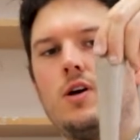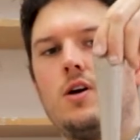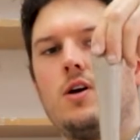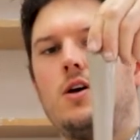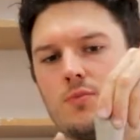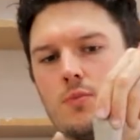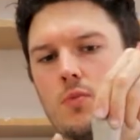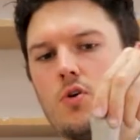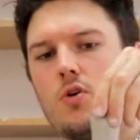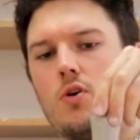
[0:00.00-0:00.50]

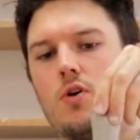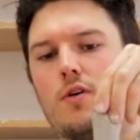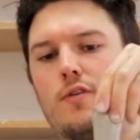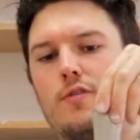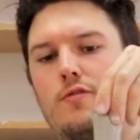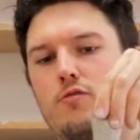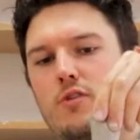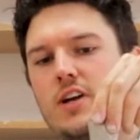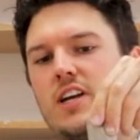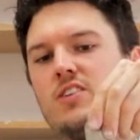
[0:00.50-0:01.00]
There's more
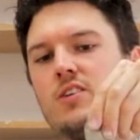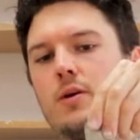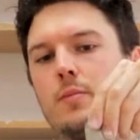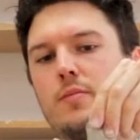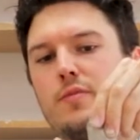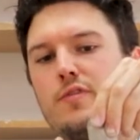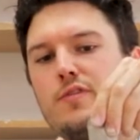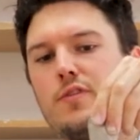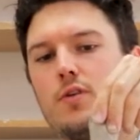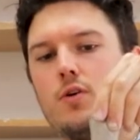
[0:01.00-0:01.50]

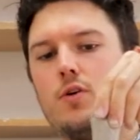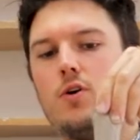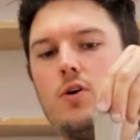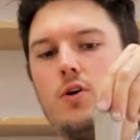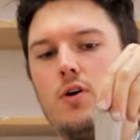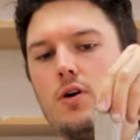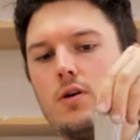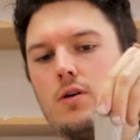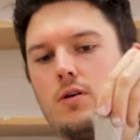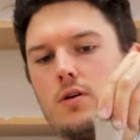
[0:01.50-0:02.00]
freedom
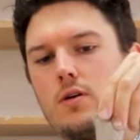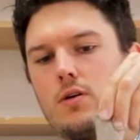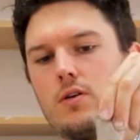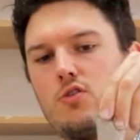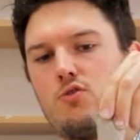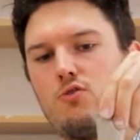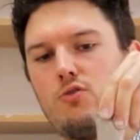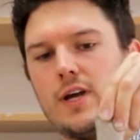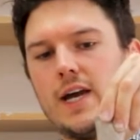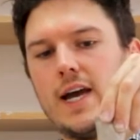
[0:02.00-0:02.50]
for
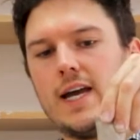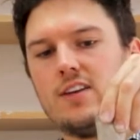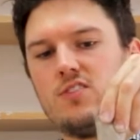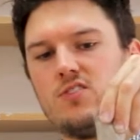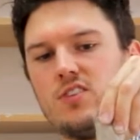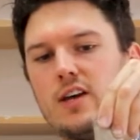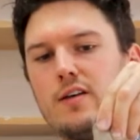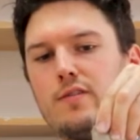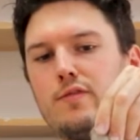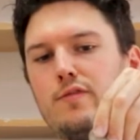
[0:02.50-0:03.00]

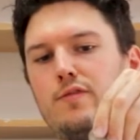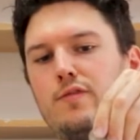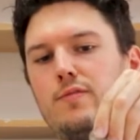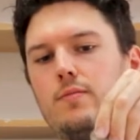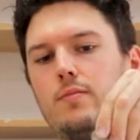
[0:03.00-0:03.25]
creative